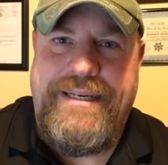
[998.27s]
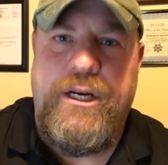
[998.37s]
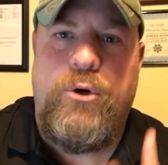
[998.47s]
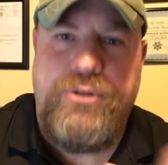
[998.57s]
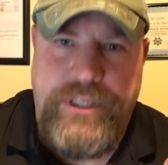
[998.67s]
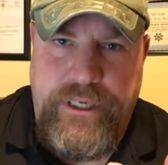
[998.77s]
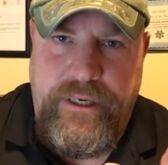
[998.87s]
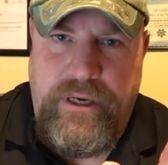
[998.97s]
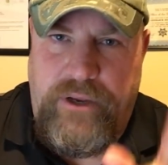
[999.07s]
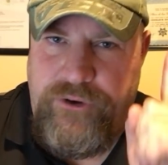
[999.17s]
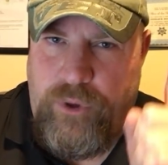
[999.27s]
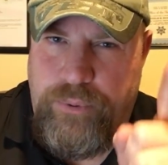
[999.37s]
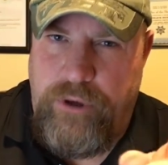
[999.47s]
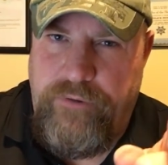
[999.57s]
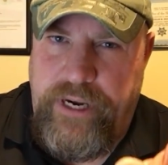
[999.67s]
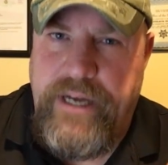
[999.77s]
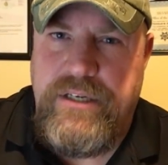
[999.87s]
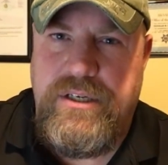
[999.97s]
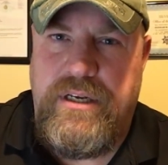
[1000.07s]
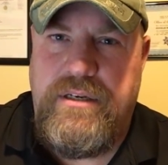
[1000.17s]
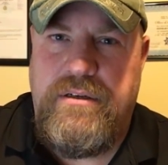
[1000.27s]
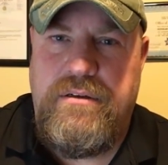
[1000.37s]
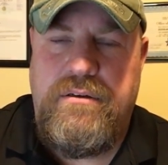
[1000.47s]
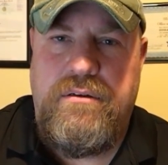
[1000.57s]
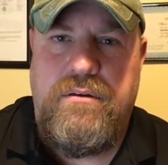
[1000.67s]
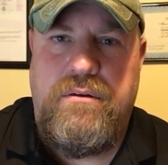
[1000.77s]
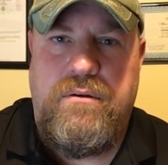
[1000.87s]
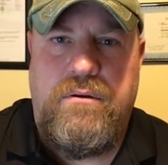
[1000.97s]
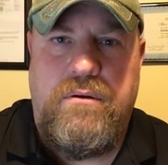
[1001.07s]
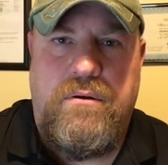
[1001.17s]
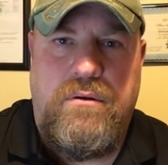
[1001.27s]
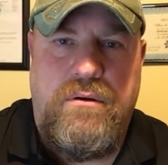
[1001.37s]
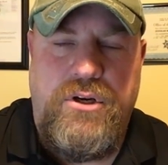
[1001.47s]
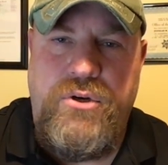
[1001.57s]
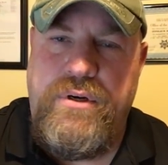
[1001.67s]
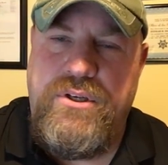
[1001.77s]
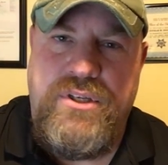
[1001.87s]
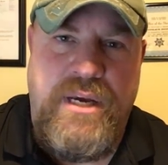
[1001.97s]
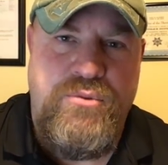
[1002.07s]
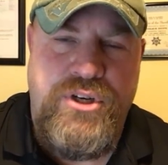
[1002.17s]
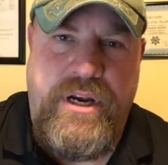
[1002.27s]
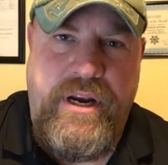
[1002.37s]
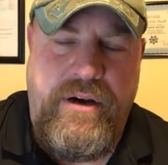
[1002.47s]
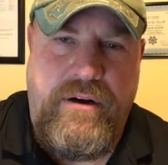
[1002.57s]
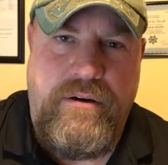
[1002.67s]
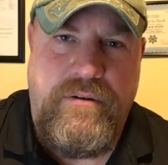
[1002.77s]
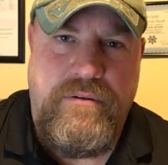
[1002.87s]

Guilty until proven innocent. You're doing the same shit here.